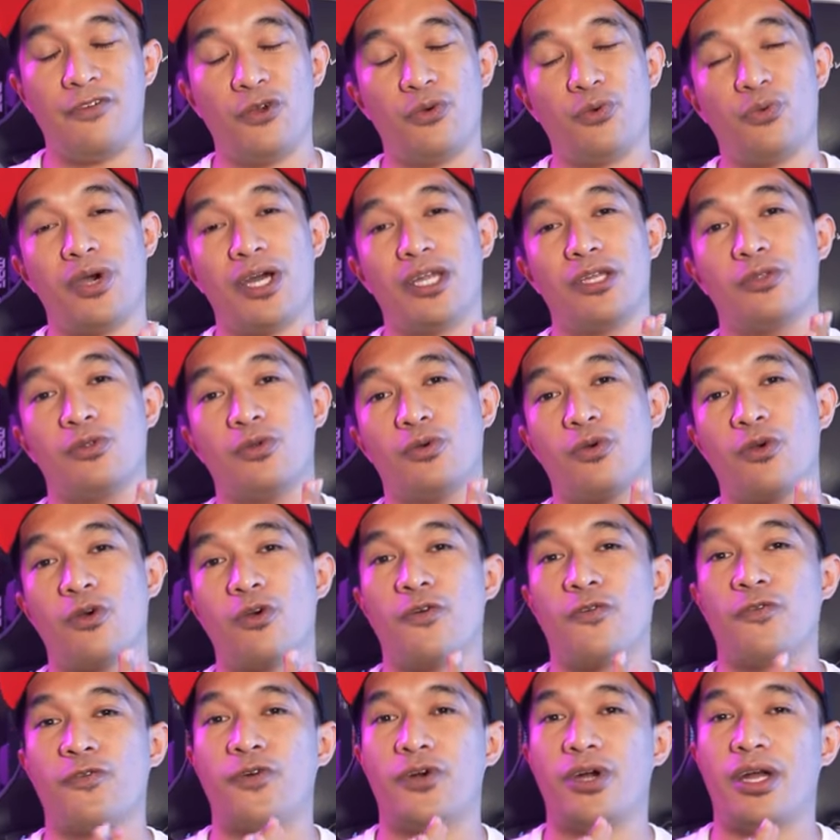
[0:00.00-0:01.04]
you want to
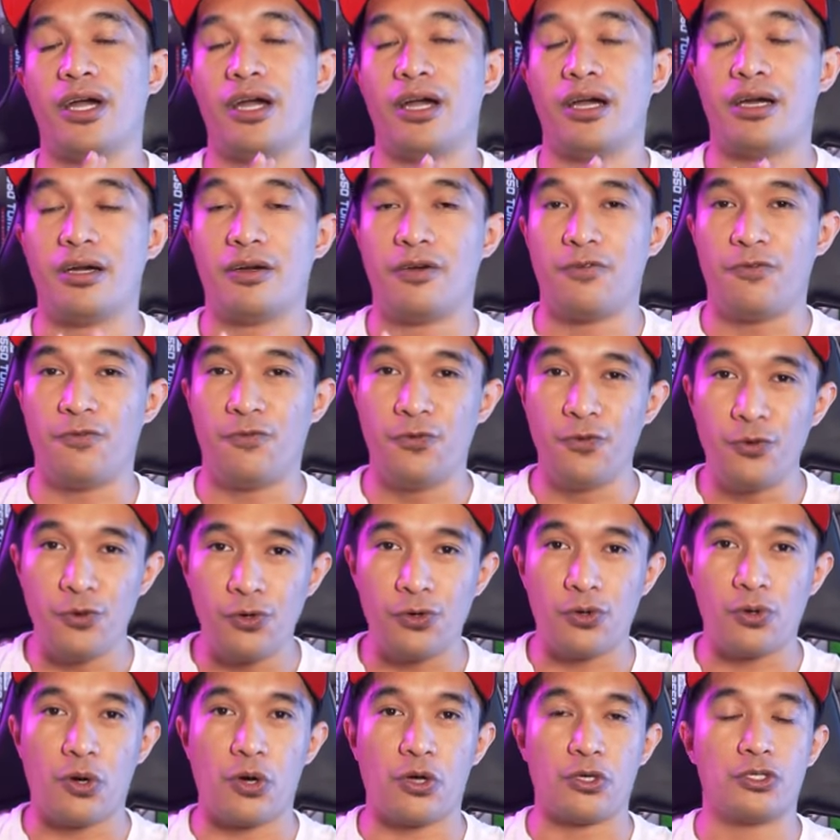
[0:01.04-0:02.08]
go for a
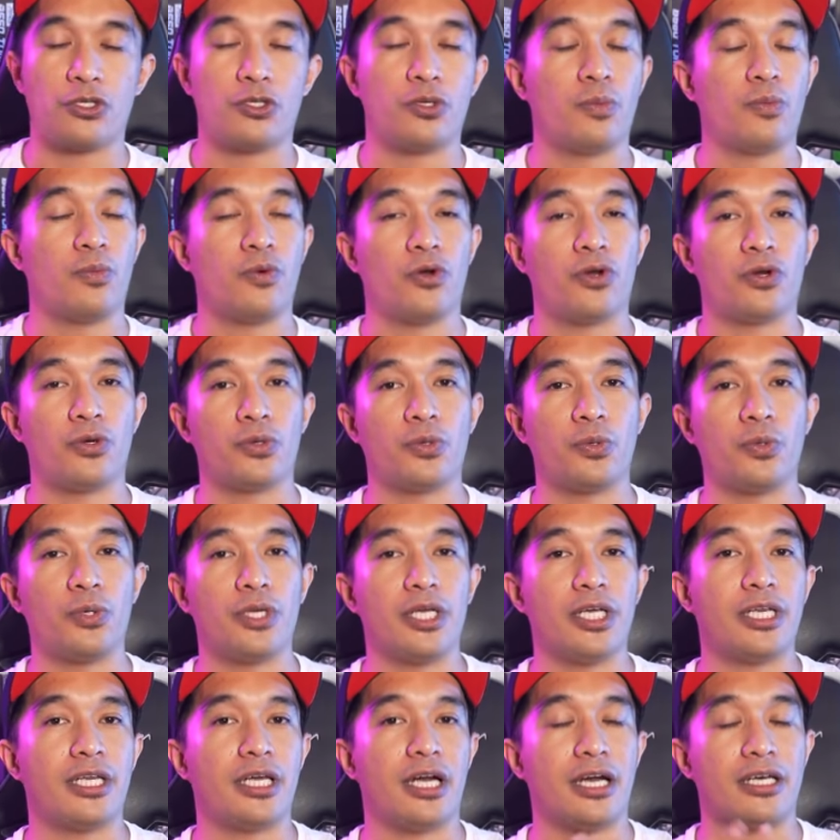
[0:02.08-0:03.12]
full custom water
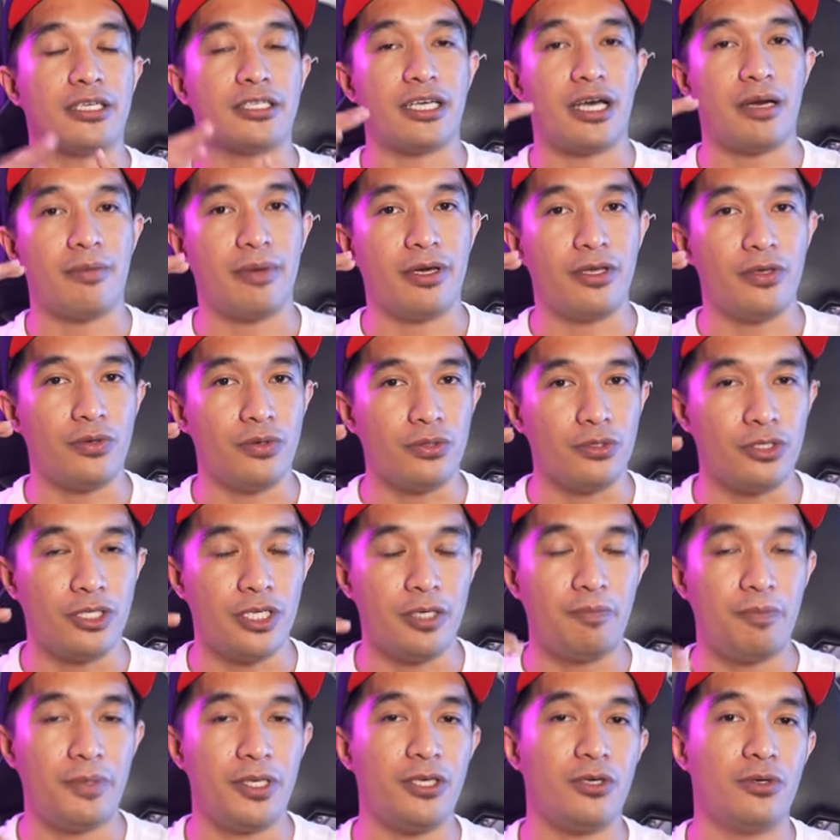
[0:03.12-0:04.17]
cooling na kasama yung
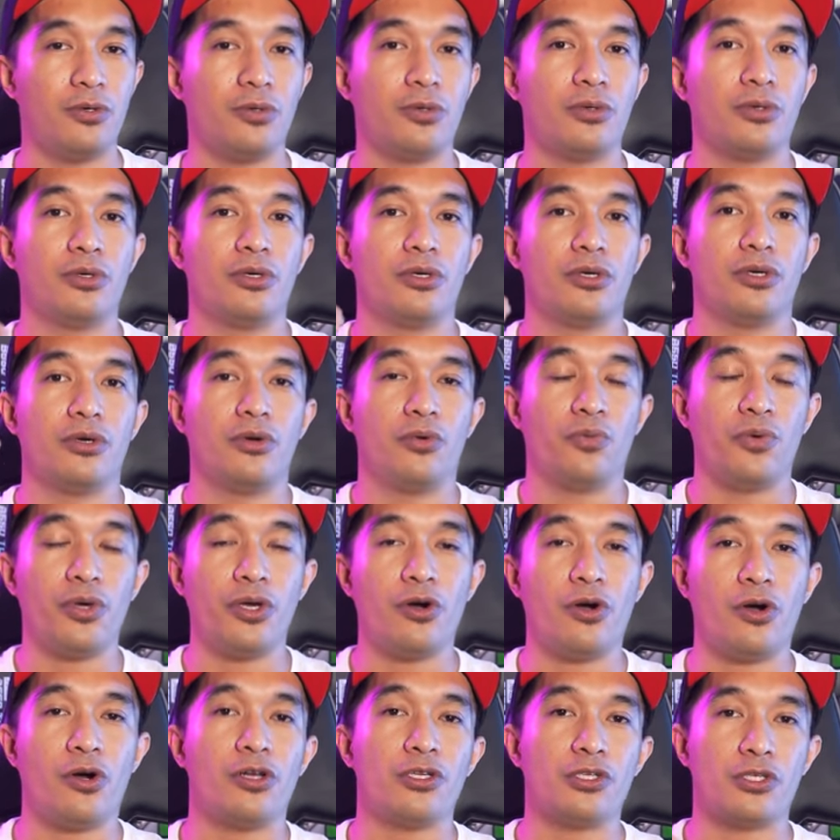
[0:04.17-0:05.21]
GPU, we
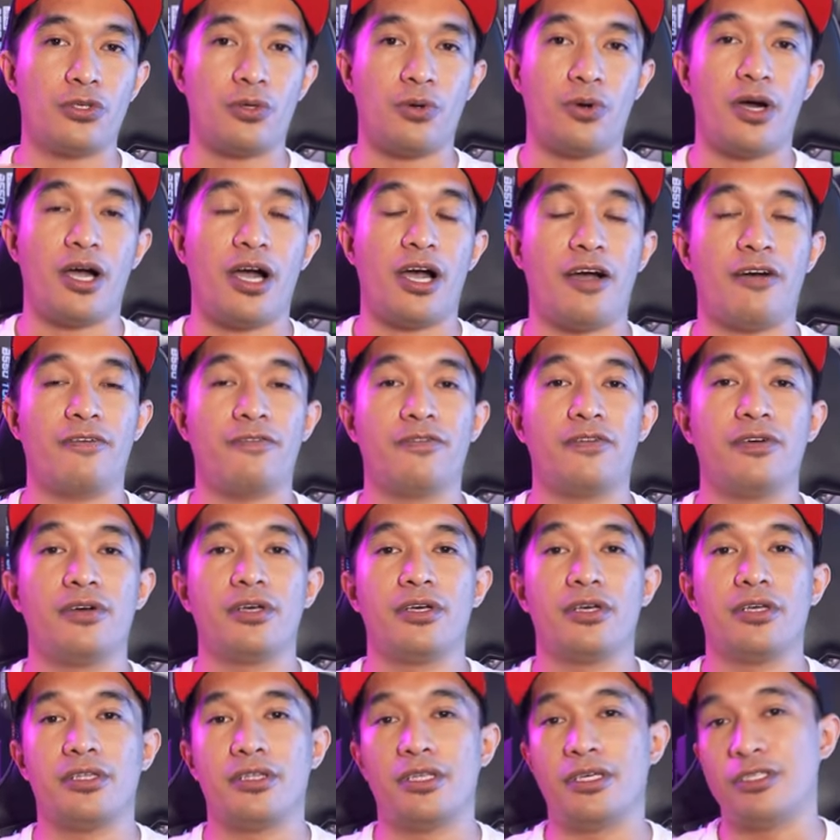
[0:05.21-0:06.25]
also have
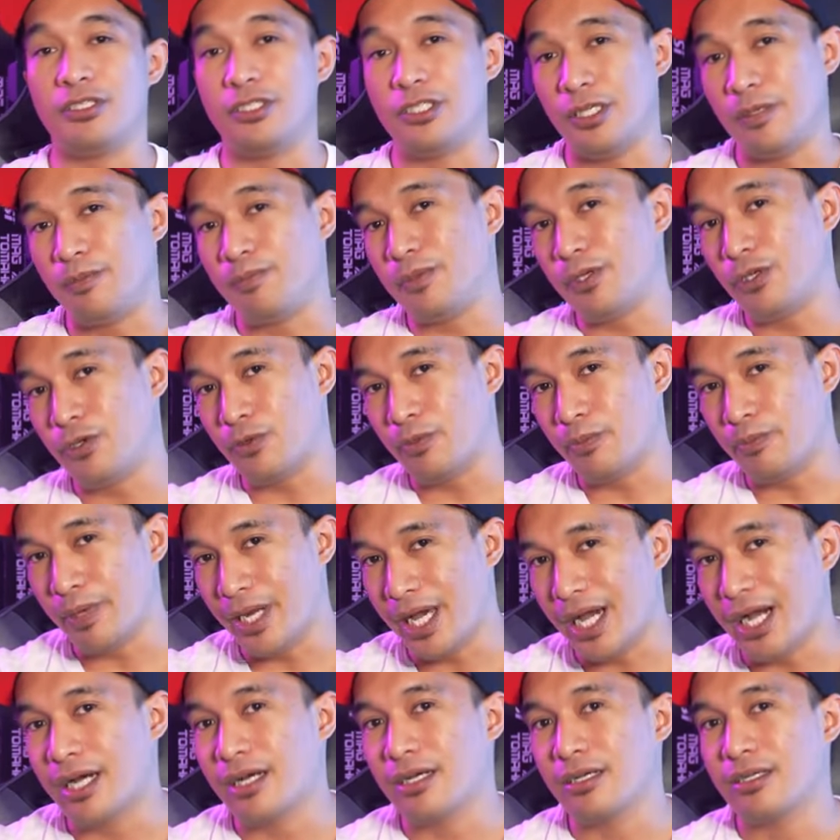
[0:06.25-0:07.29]
the GPU block.